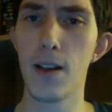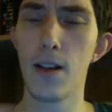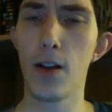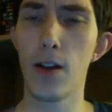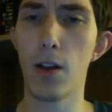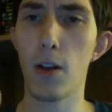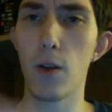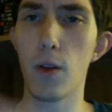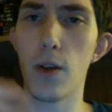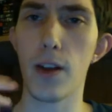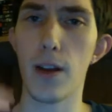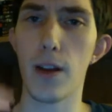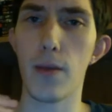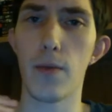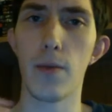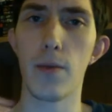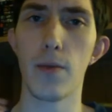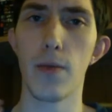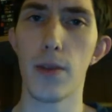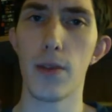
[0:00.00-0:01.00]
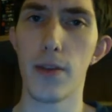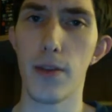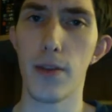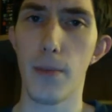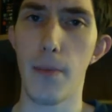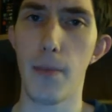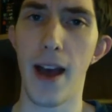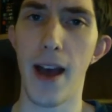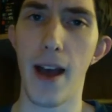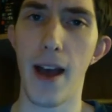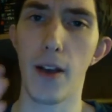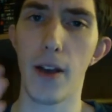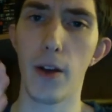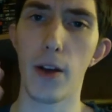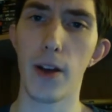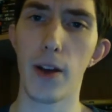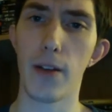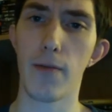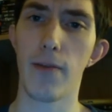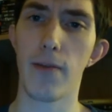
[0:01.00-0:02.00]
Look at
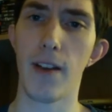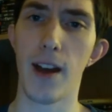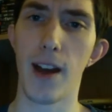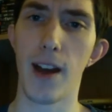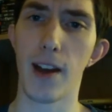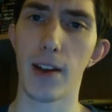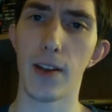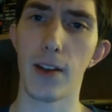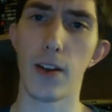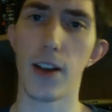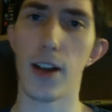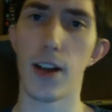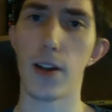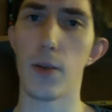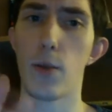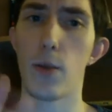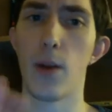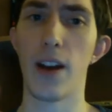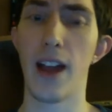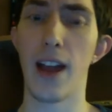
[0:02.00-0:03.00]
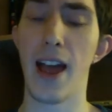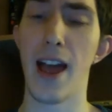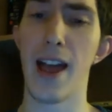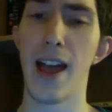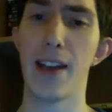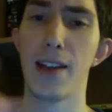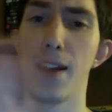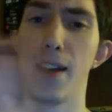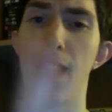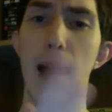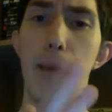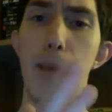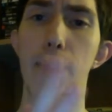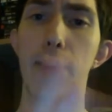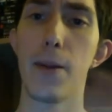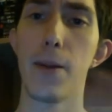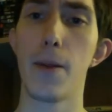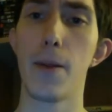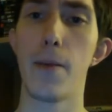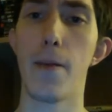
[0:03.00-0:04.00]
facts. Look at what has happened
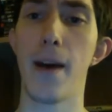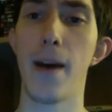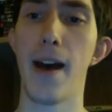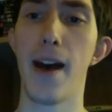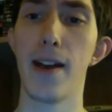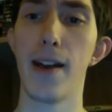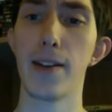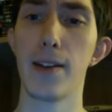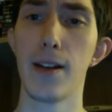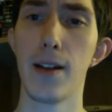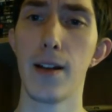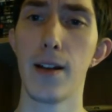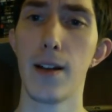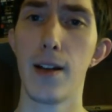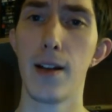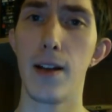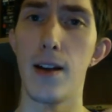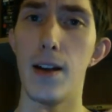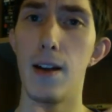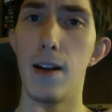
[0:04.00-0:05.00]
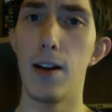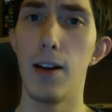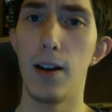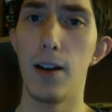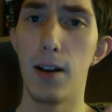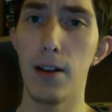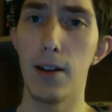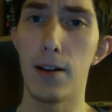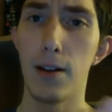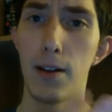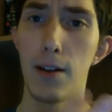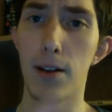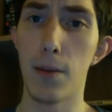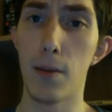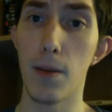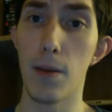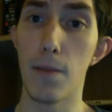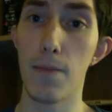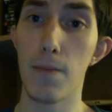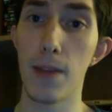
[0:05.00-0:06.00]
in the past. Listen to some
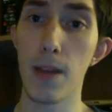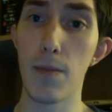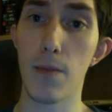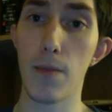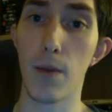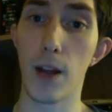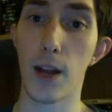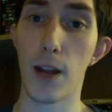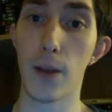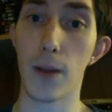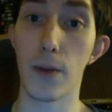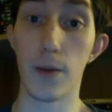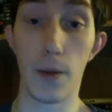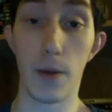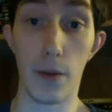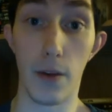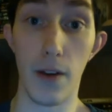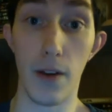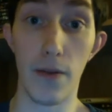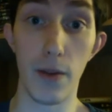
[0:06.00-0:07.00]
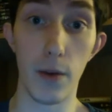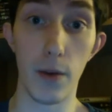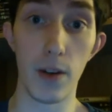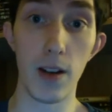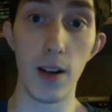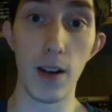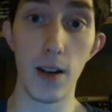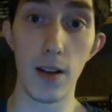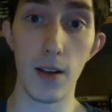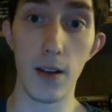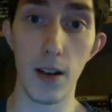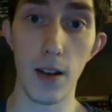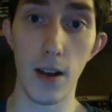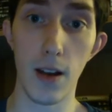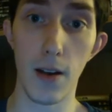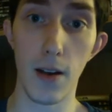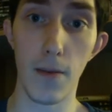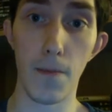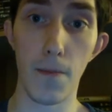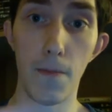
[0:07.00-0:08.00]
of the people, like the refugees.
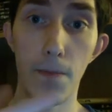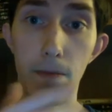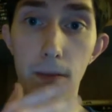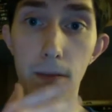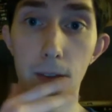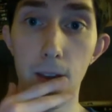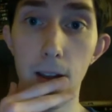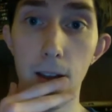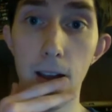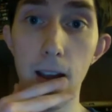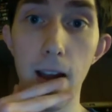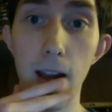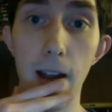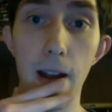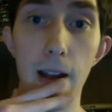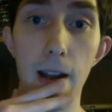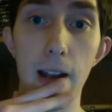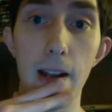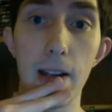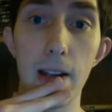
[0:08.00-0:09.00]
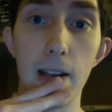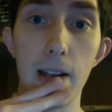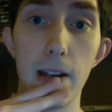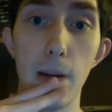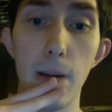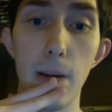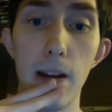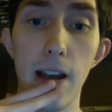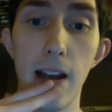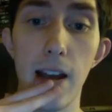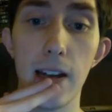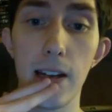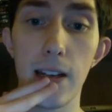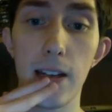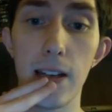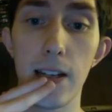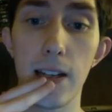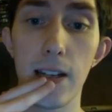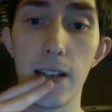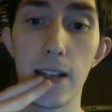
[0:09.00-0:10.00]
And somebody actually
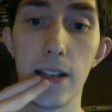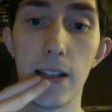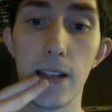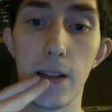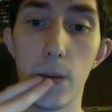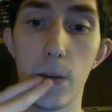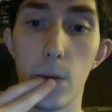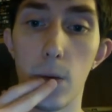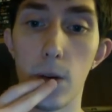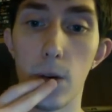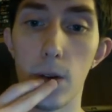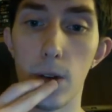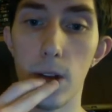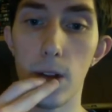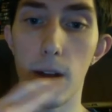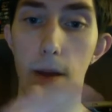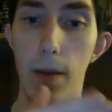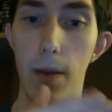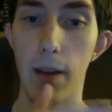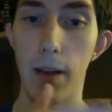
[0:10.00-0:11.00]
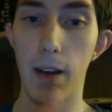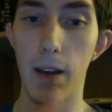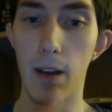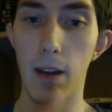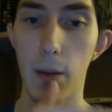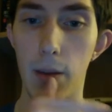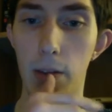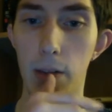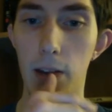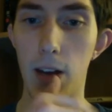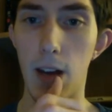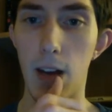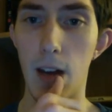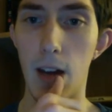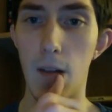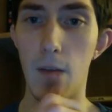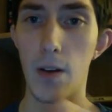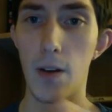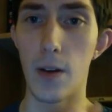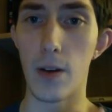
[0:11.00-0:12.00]
said, and the guy in the
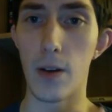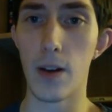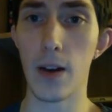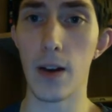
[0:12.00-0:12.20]
CNN video said,